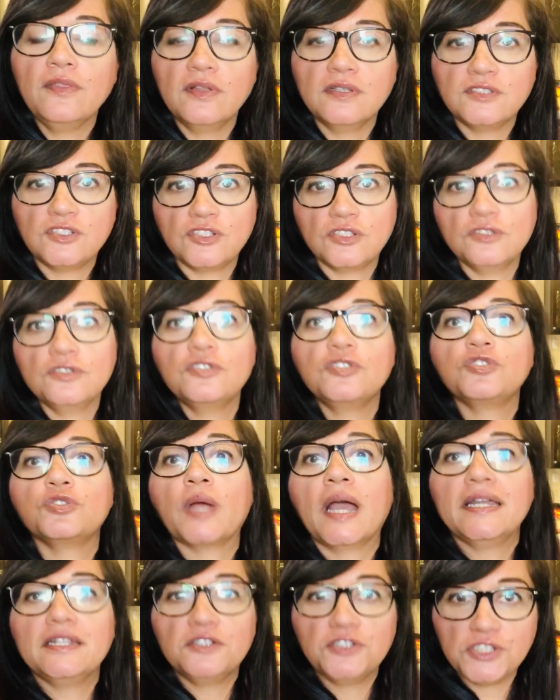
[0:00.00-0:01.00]
certain
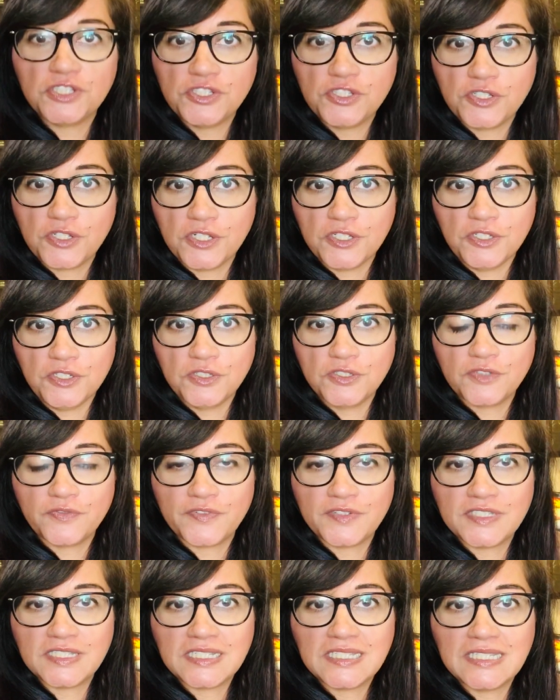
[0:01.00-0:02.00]
strategies you can use
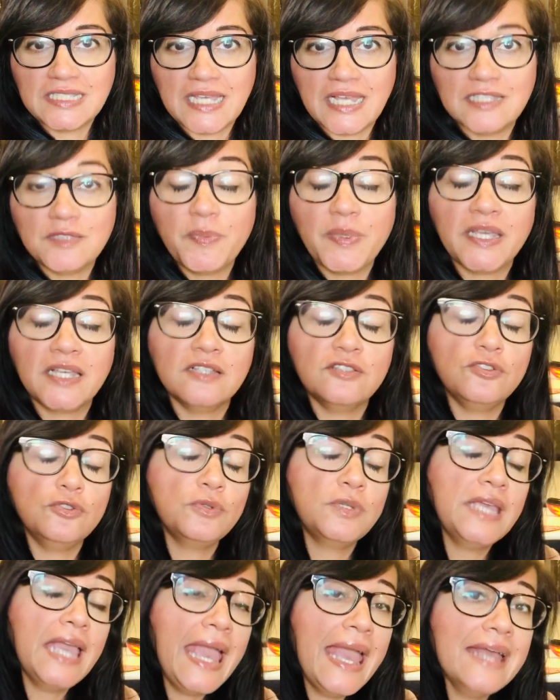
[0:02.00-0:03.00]
for success because you
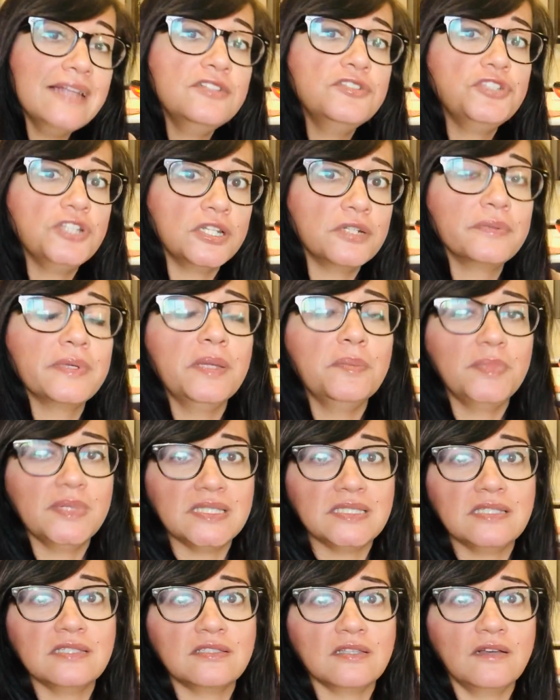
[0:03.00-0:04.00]
can generate
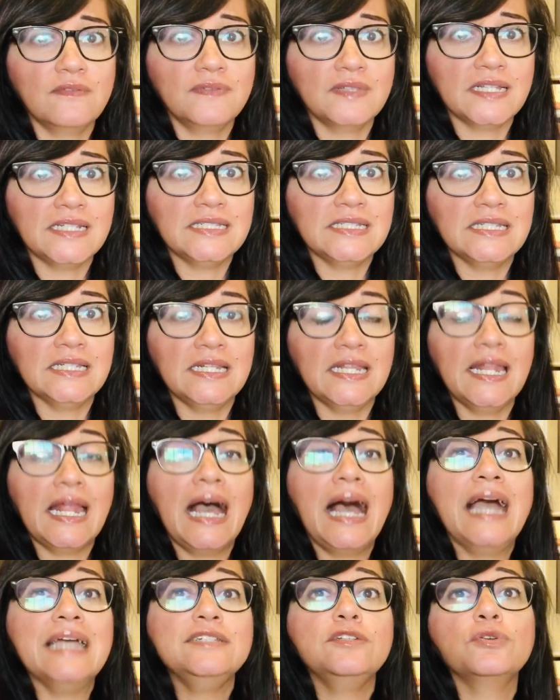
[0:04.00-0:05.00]
business off LinkedIn, and
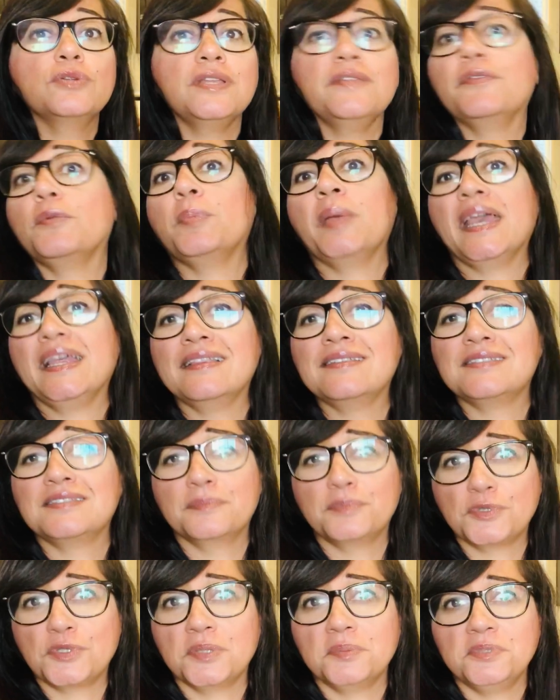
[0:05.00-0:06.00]
I don't even pay the
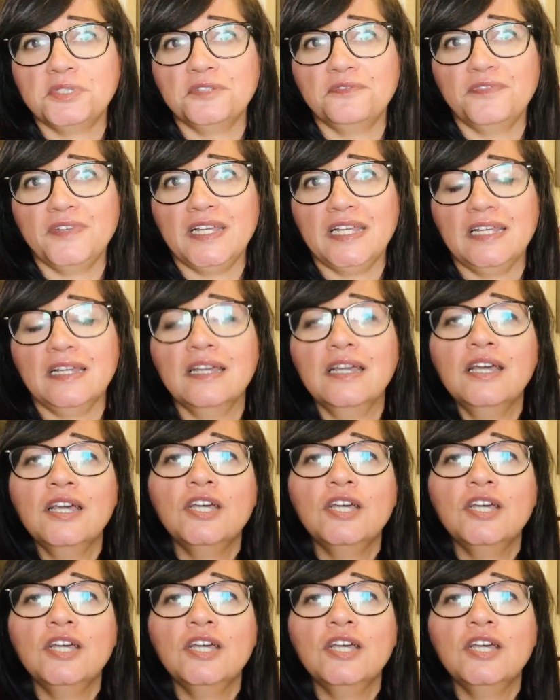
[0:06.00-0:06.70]
subscription fee.